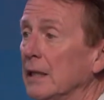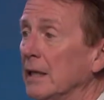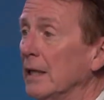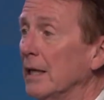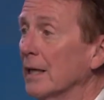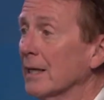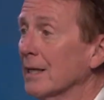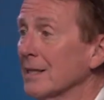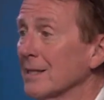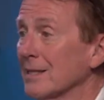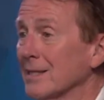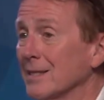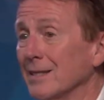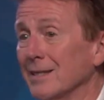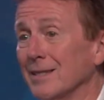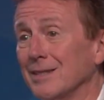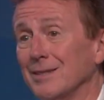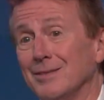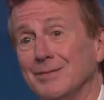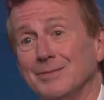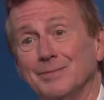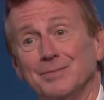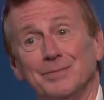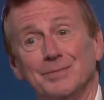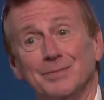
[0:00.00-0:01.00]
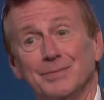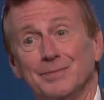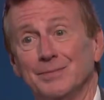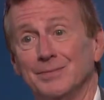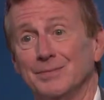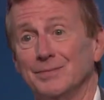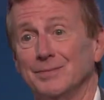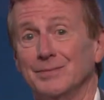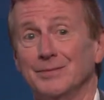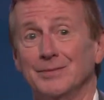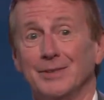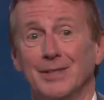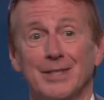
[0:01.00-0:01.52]
And I said,
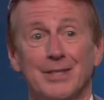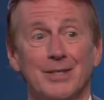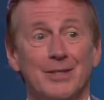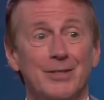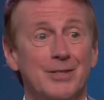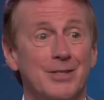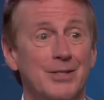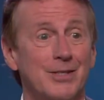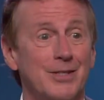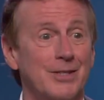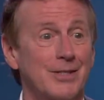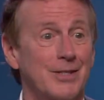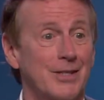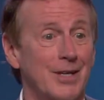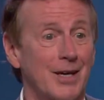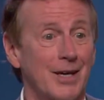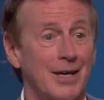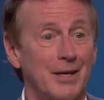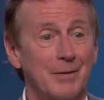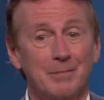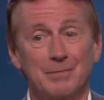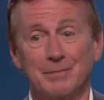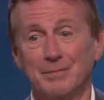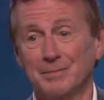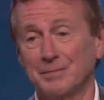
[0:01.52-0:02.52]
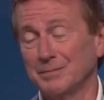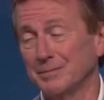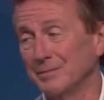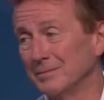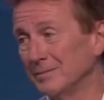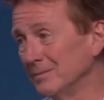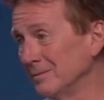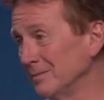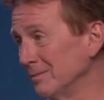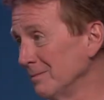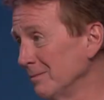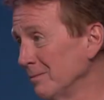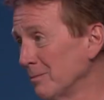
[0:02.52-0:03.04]
you know, she's got
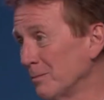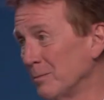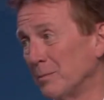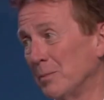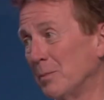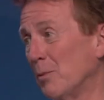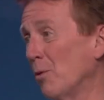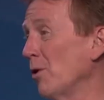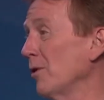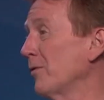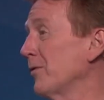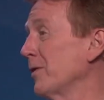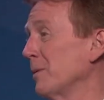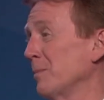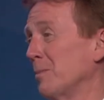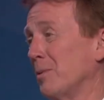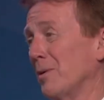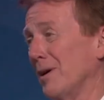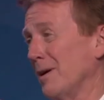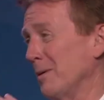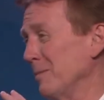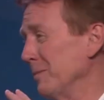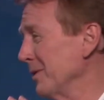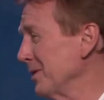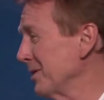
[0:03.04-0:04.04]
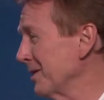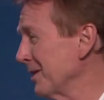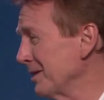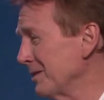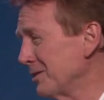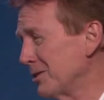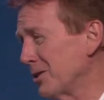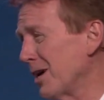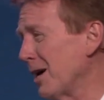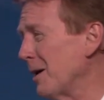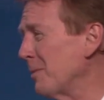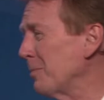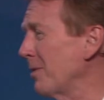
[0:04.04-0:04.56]
boyfriend problems and
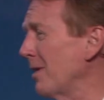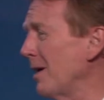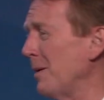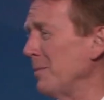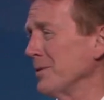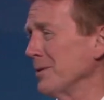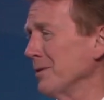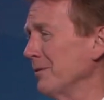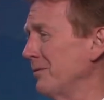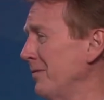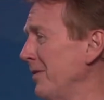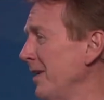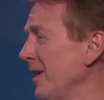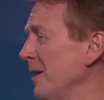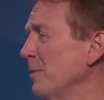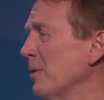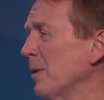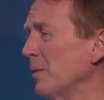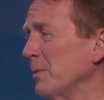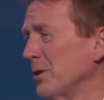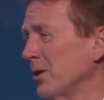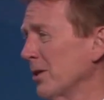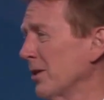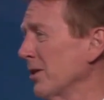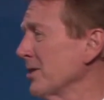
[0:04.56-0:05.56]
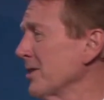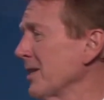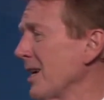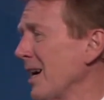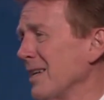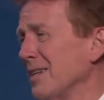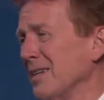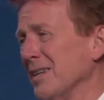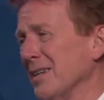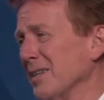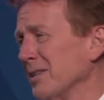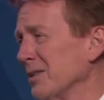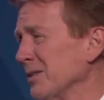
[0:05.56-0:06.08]
job problems and faith problems. She goes, I
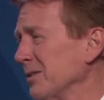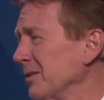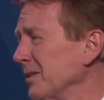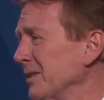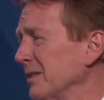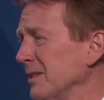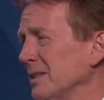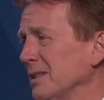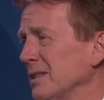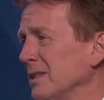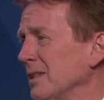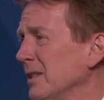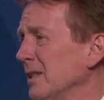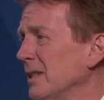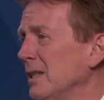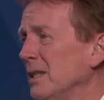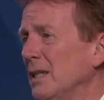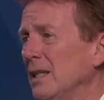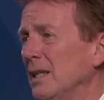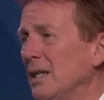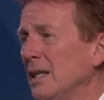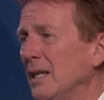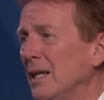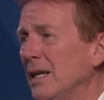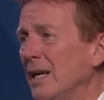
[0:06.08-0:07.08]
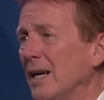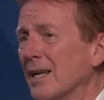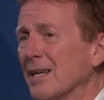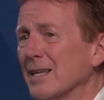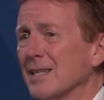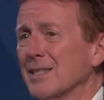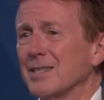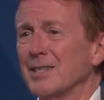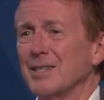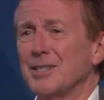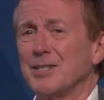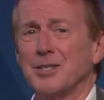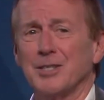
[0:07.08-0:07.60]
know. And I
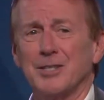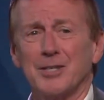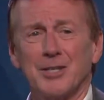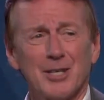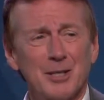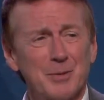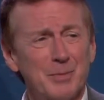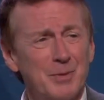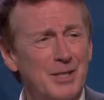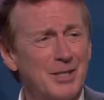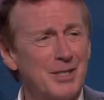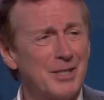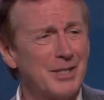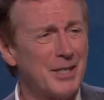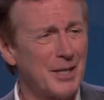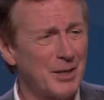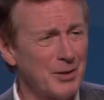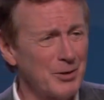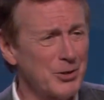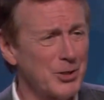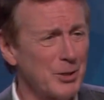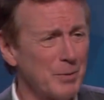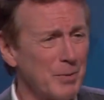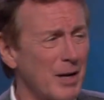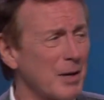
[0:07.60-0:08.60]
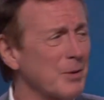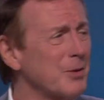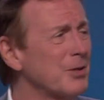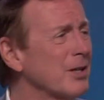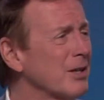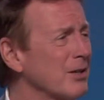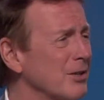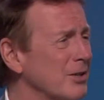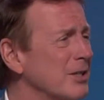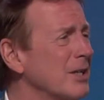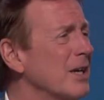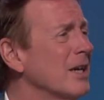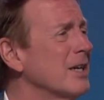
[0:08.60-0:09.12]
said, she tells me she tells you about him. She
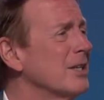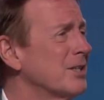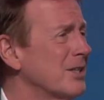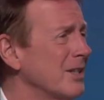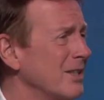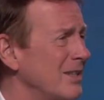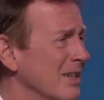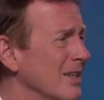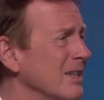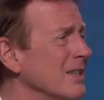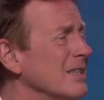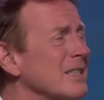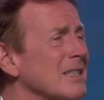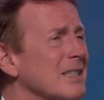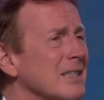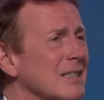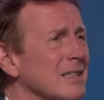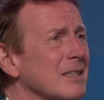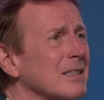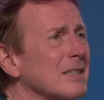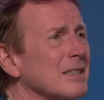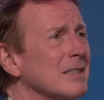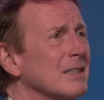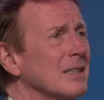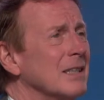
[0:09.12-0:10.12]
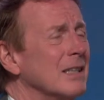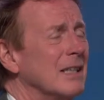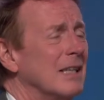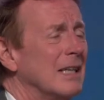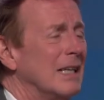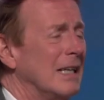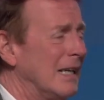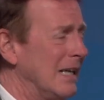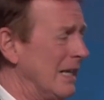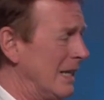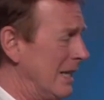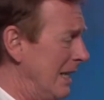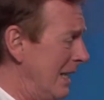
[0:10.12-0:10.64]
goes, yes, she does.
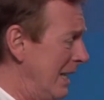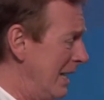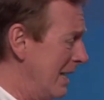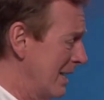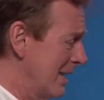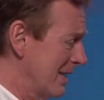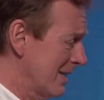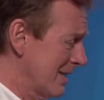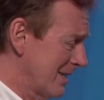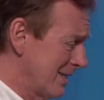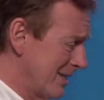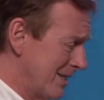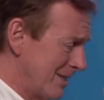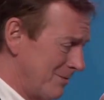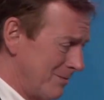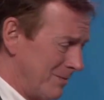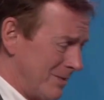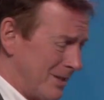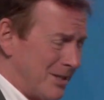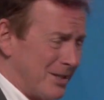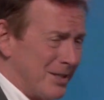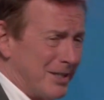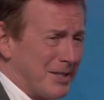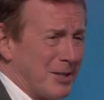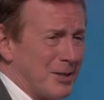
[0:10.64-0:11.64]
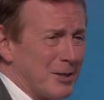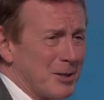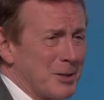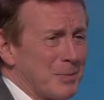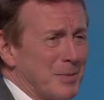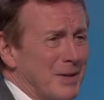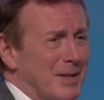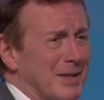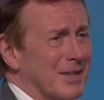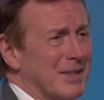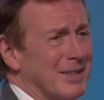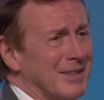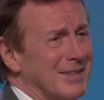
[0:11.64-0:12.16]
And I said, she tells
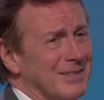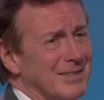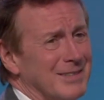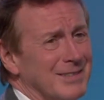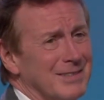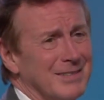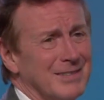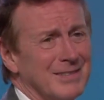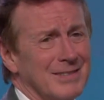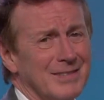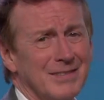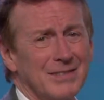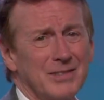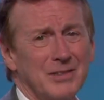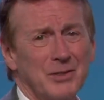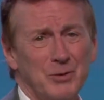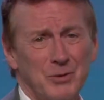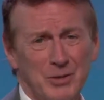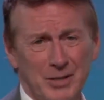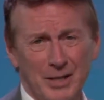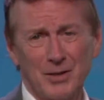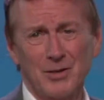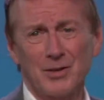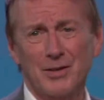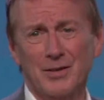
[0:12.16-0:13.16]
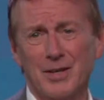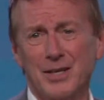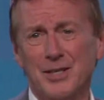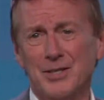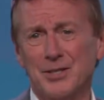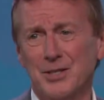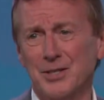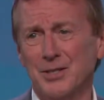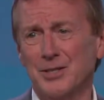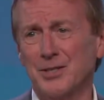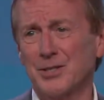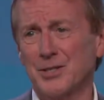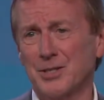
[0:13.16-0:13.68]
me that you tell her that
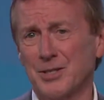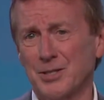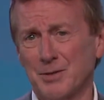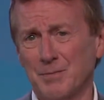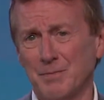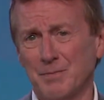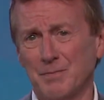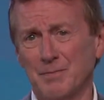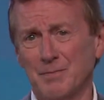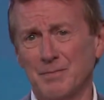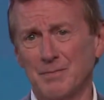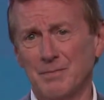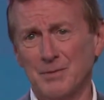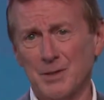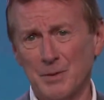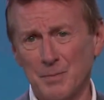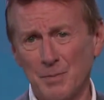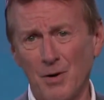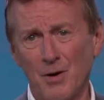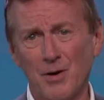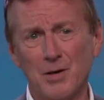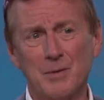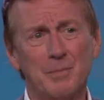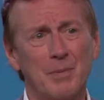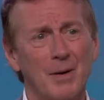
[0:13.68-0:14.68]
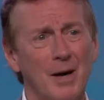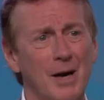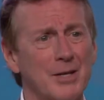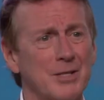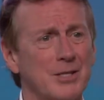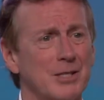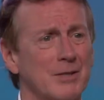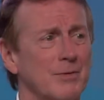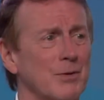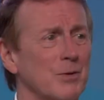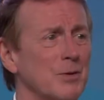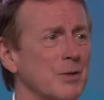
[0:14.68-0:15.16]
she's smart and positive and